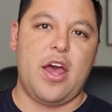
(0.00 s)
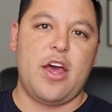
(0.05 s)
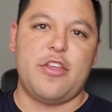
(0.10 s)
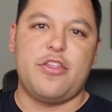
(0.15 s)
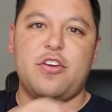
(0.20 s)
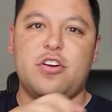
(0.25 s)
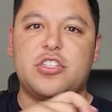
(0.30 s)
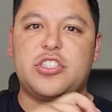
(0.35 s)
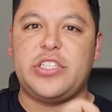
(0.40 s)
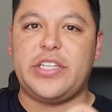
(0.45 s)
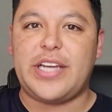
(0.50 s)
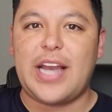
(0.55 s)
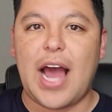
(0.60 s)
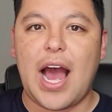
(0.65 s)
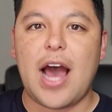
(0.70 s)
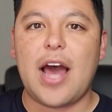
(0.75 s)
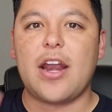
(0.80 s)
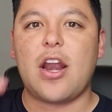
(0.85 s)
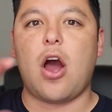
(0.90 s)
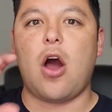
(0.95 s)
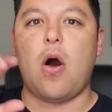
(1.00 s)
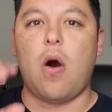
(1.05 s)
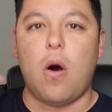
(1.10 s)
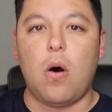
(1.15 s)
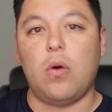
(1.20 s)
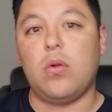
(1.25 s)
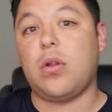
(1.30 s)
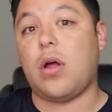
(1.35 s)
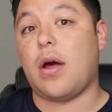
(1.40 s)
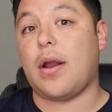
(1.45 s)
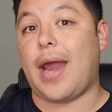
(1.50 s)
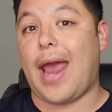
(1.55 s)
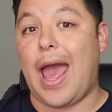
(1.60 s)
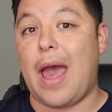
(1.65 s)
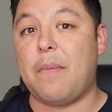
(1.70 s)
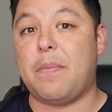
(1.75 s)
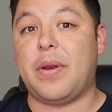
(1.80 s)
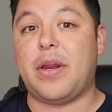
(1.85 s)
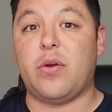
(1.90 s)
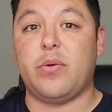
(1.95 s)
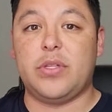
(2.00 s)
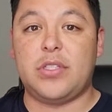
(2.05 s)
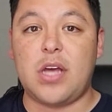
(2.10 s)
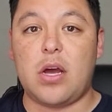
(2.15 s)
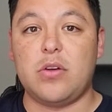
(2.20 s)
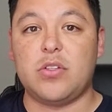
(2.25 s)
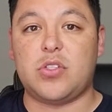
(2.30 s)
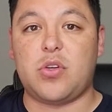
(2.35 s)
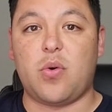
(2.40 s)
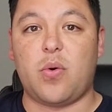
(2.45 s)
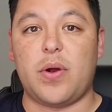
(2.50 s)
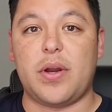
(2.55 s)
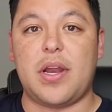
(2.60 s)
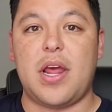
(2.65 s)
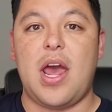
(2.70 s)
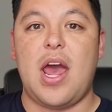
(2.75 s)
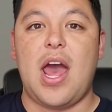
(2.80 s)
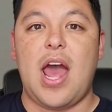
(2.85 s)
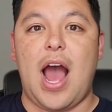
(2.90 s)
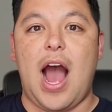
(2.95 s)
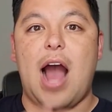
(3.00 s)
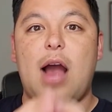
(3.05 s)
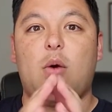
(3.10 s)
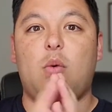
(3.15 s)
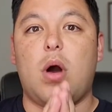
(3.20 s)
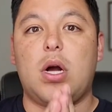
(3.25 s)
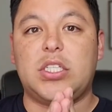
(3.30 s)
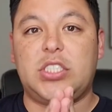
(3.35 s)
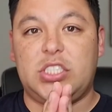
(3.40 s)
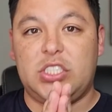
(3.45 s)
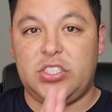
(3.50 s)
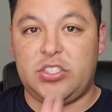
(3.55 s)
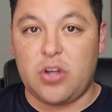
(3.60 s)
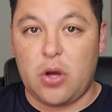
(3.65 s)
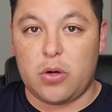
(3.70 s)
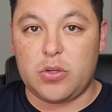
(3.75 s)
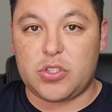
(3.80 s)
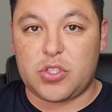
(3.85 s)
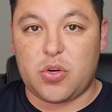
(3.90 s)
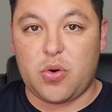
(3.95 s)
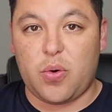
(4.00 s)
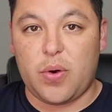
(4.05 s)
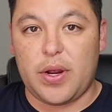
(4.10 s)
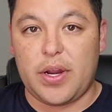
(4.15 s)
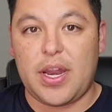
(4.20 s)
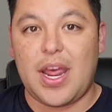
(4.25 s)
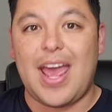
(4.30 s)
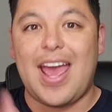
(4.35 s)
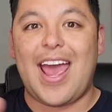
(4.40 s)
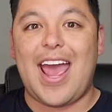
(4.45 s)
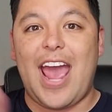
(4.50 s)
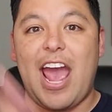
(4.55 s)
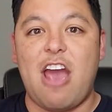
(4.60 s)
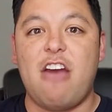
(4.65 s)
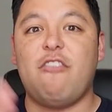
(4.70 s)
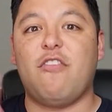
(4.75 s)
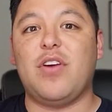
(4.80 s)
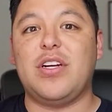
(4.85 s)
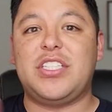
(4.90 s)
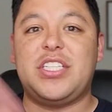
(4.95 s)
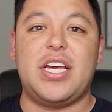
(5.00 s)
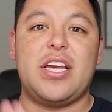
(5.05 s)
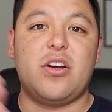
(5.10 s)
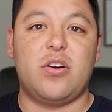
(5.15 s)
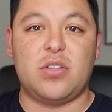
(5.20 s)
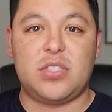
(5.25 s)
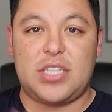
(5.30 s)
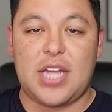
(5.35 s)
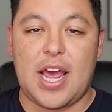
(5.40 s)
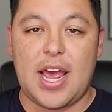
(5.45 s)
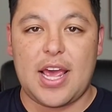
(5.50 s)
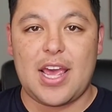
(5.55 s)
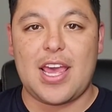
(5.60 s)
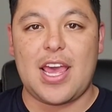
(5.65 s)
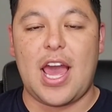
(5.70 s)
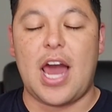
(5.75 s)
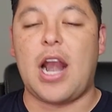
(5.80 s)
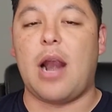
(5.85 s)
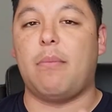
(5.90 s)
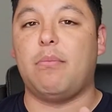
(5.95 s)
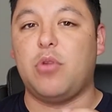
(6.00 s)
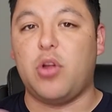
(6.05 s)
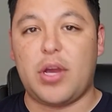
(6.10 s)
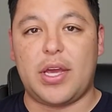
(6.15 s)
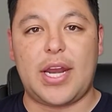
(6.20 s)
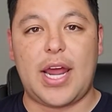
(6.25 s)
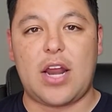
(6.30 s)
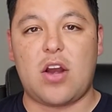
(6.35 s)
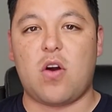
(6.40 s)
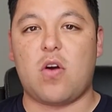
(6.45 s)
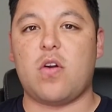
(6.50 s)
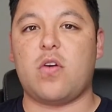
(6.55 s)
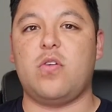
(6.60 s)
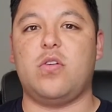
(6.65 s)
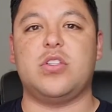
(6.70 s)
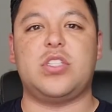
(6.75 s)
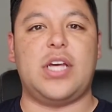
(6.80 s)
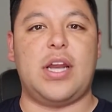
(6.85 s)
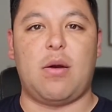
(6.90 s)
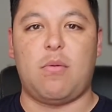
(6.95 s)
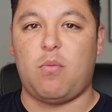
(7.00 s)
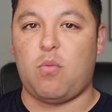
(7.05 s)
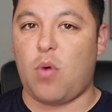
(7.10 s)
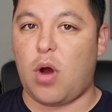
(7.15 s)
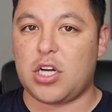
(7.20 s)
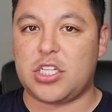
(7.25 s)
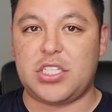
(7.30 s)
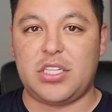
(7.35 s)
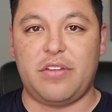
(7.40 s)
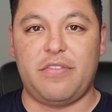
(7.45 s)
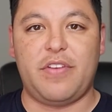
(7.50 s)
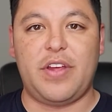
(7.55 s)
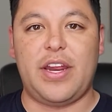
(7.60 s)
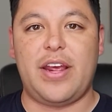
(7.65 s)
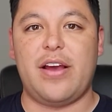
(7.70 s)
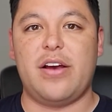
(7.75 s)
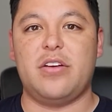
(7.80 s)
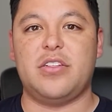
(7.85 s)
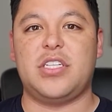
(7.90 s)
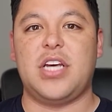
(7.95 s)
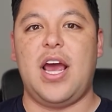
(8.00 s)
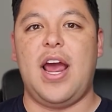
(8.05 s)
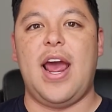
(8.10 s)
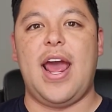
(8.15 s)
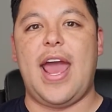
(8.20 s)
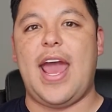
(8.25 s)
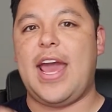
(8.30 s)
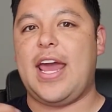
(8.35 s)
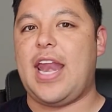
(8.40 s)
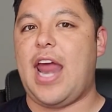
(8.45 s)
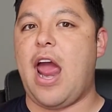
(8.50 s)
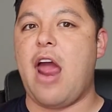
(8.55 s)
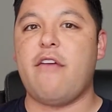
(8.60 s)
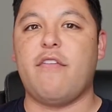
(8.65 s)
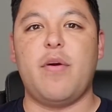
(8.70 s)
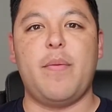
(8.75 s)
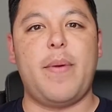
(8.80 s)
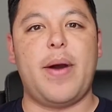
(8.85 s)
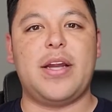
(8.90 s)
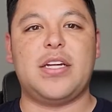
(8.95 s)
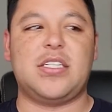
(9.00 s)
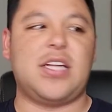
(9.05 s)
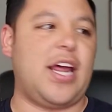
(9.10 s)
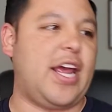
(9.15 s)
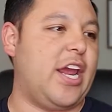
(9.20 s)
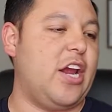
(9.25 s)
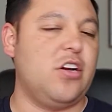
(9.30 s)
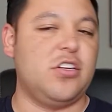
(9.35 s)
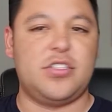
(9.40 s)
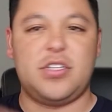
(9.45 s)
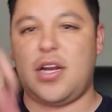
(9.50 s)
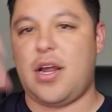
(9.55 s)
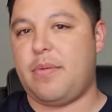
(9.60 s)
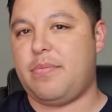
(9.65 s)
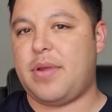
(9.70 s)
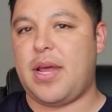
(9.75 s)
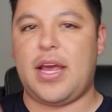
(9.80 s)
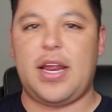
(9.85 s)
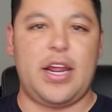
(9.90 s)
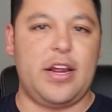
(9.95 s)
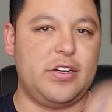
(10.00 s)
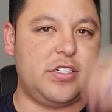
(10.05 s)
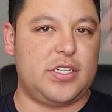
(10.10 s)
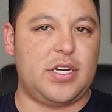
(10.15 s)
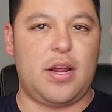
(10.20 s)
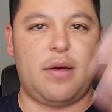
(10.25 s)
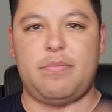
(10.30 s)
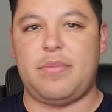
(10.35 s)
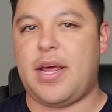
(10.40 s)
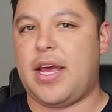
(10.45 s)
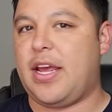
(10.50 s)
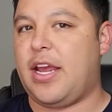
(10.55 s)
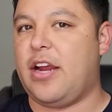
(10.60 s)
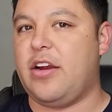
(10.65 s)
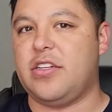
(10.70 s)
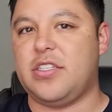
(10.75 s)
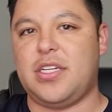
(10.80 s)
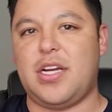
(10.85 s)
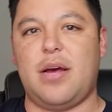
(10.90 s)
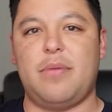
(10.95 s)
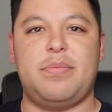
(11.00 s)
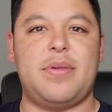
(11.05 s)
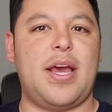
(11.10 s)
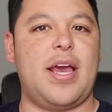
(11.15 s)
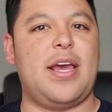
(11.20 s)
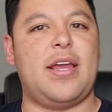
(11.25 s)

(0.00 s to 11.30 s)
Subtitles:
There's not a whole lot happening with Dogecoin. I watch Dogecoin every single day, and I'm looking at articles and I'm watching the videos, and everybody's like, here's an update, here's an update, here's an update.